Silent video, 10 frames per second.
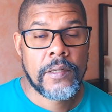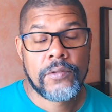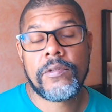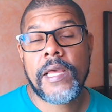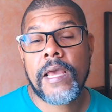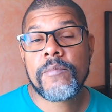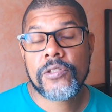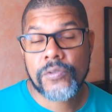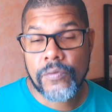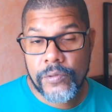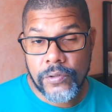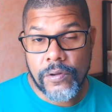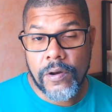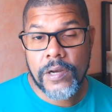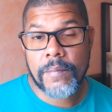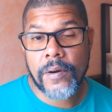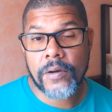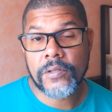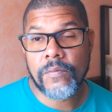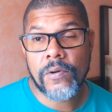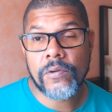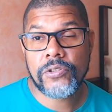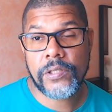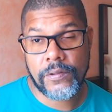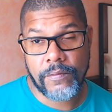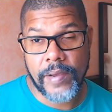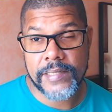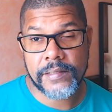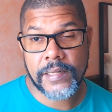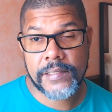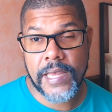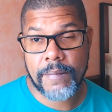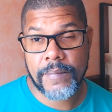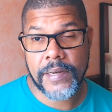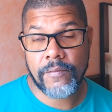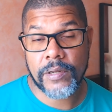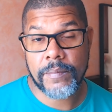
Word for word: Today I'm just going to talk about the whole situation that's happening with